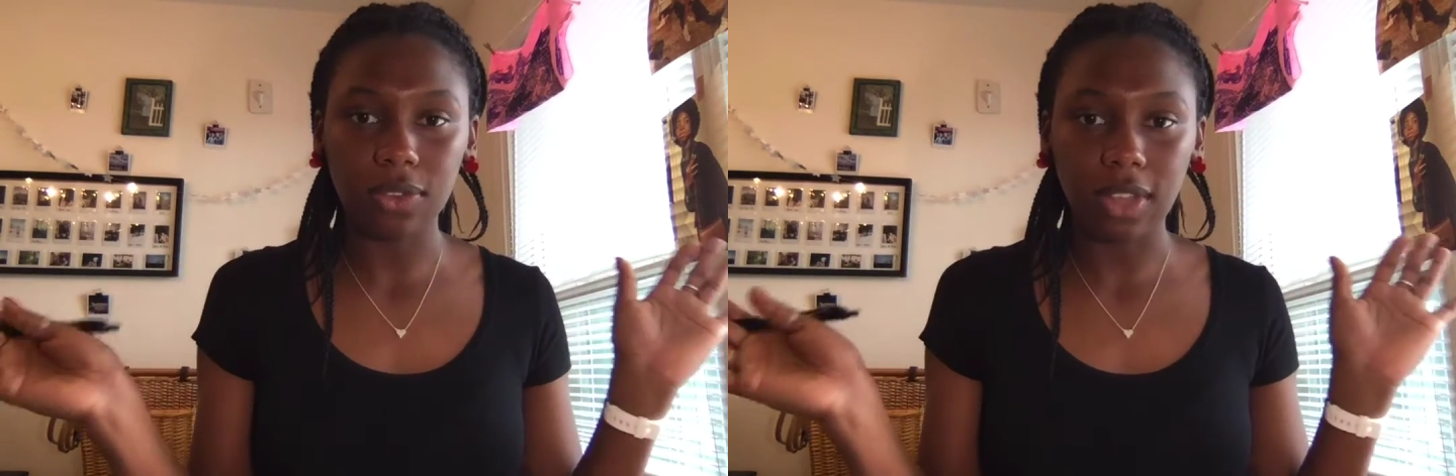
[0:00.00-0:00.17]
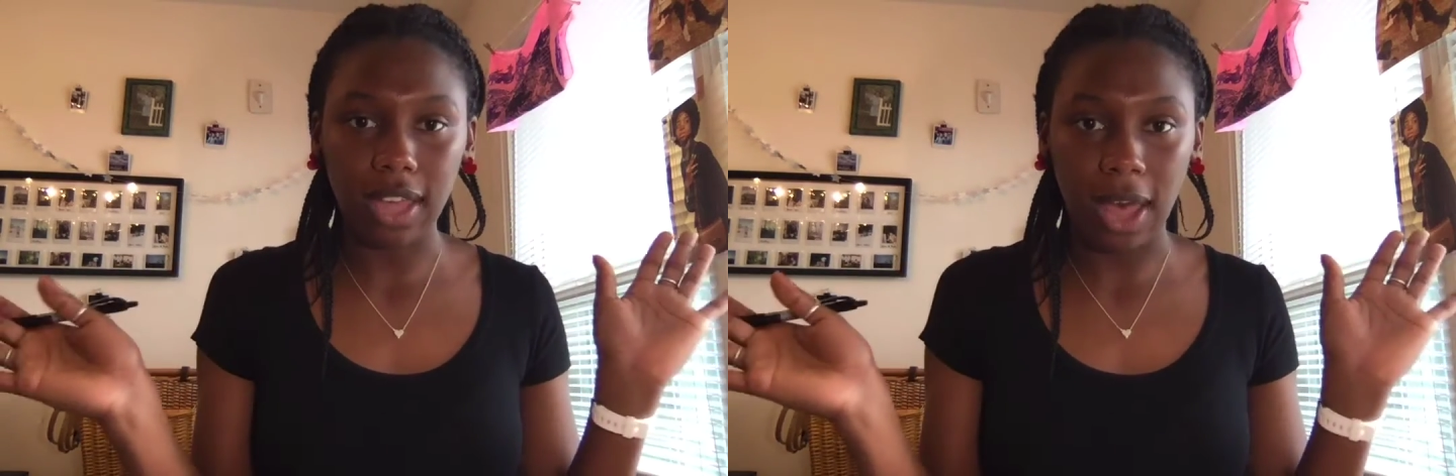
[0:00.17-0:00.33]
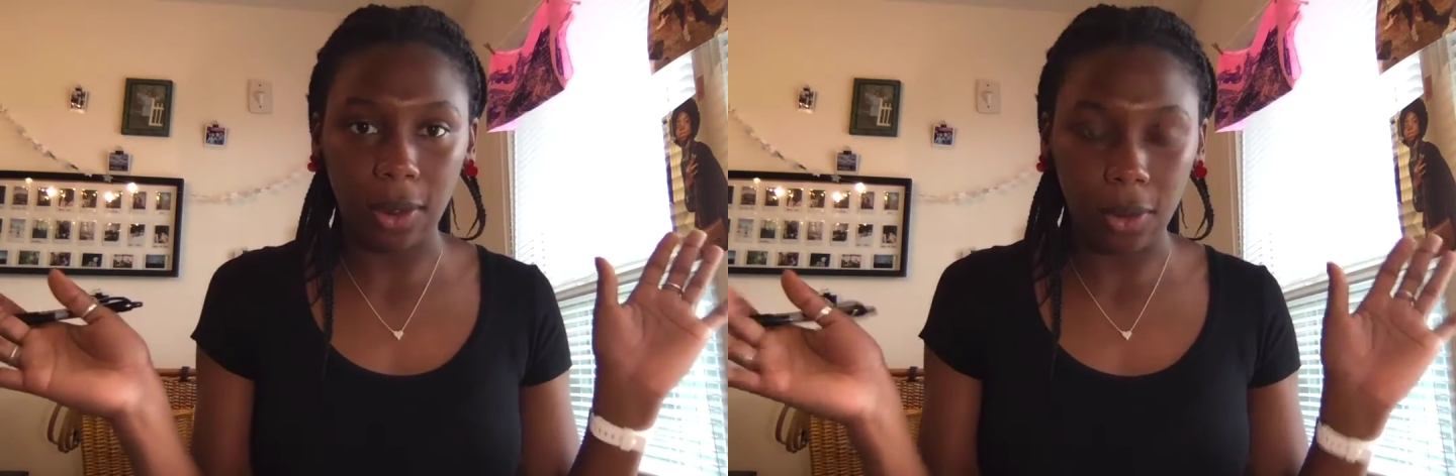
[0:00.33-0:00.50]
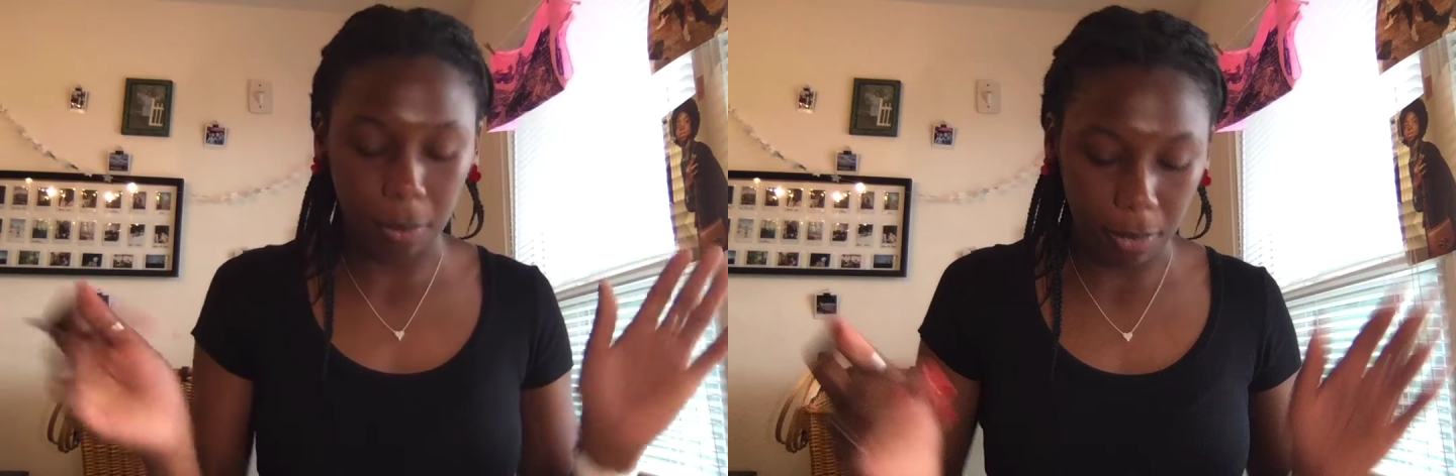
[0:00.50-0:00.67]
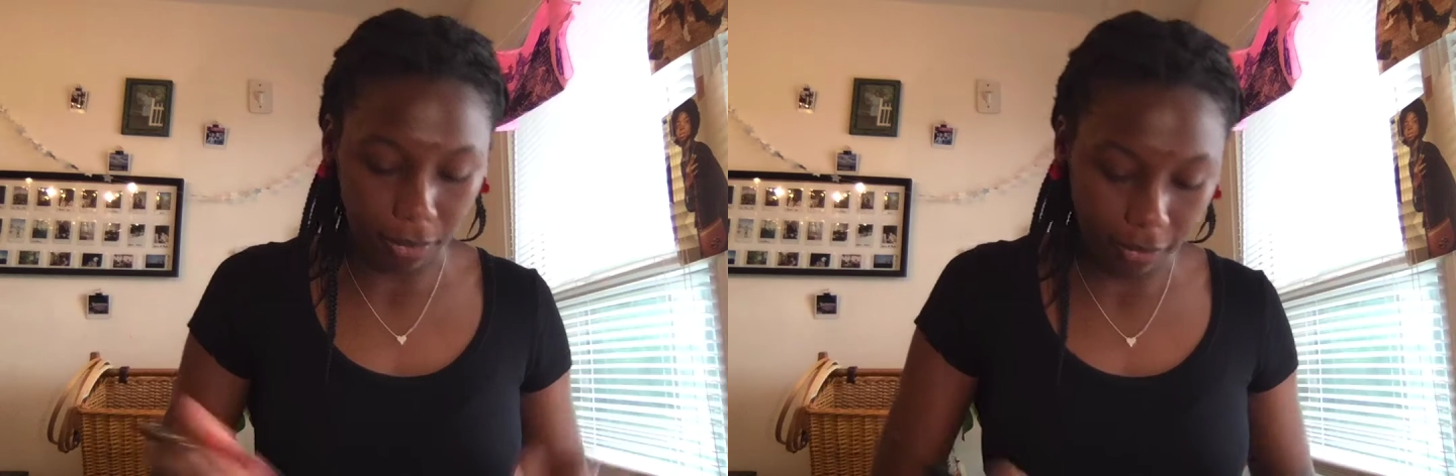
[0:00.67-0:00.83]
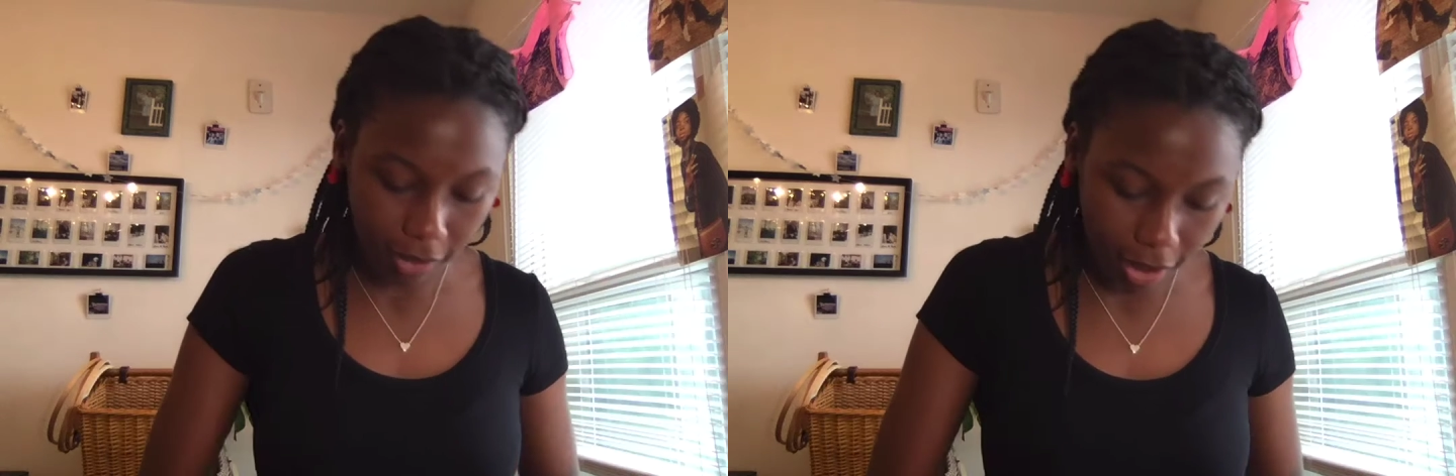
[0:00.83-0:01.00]
stick out on
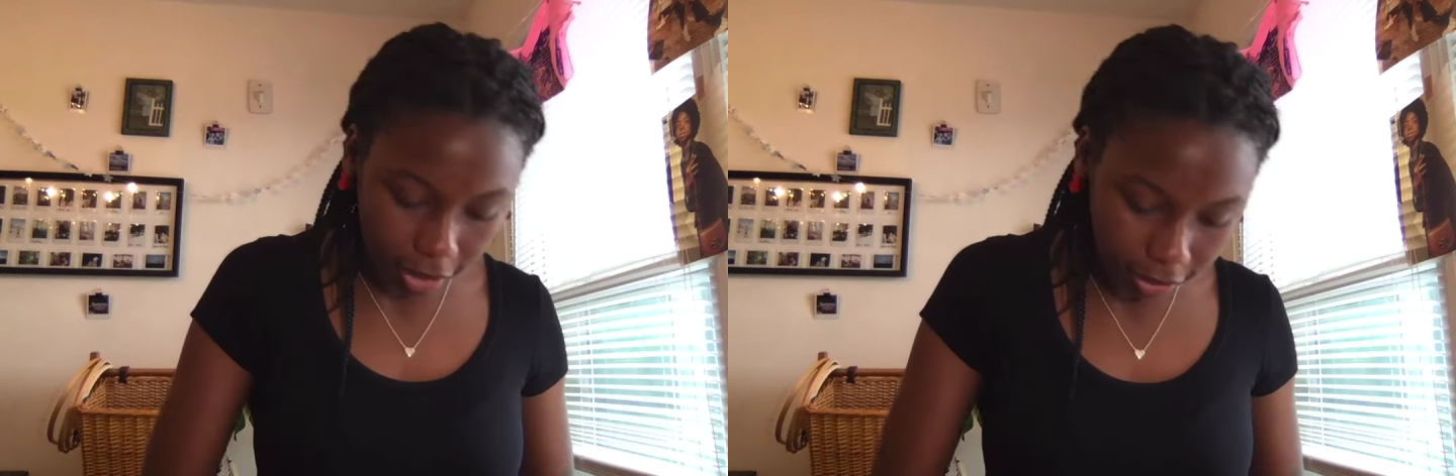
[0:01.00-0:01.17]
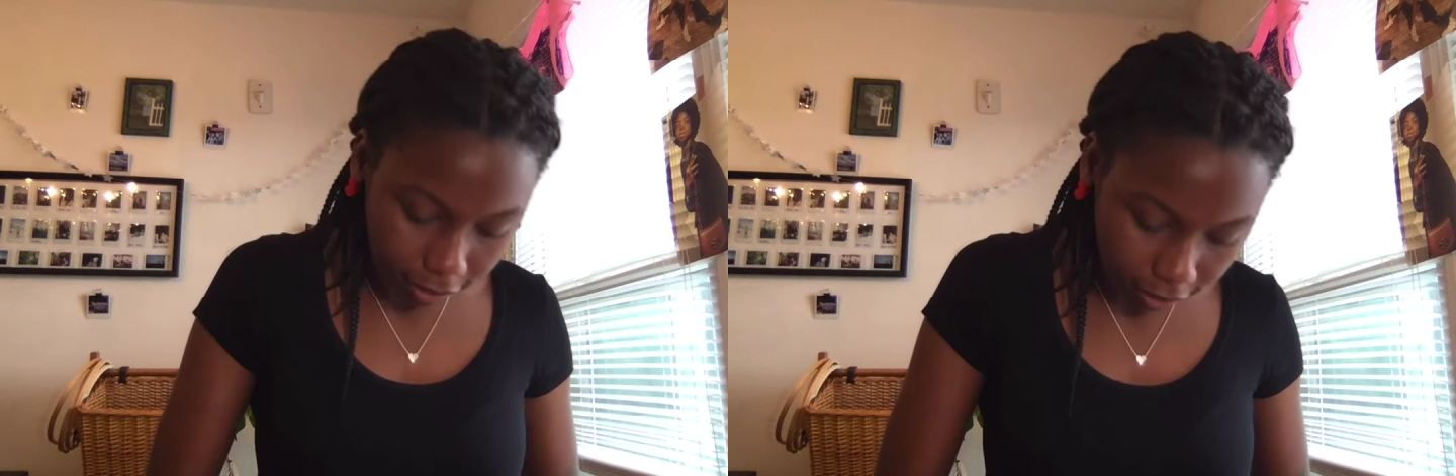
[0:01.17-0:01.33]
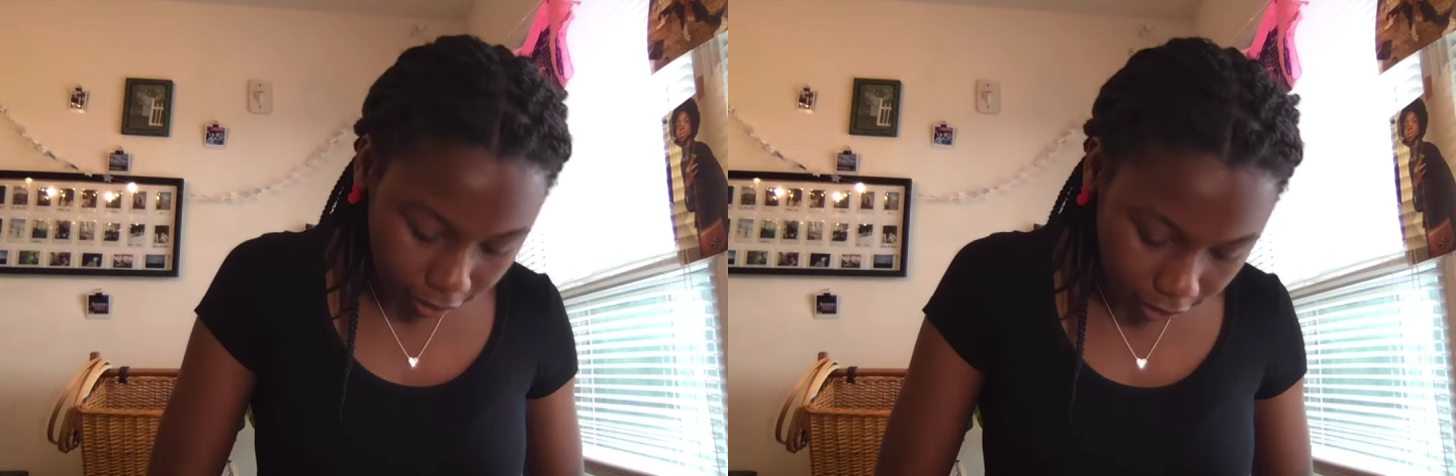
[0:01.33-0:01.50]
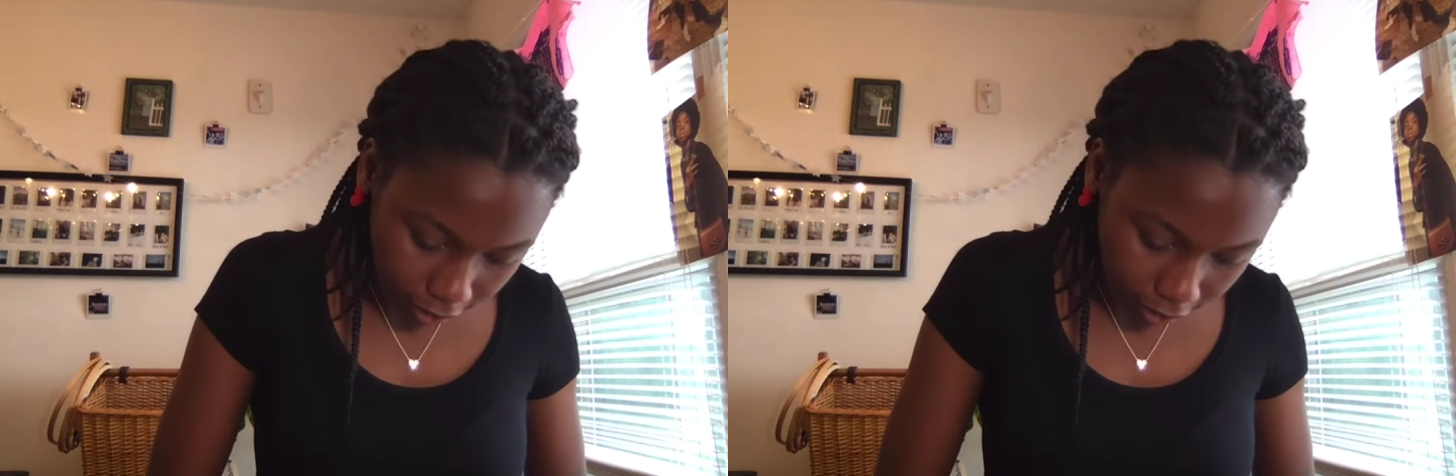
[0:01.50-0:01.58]
both sides.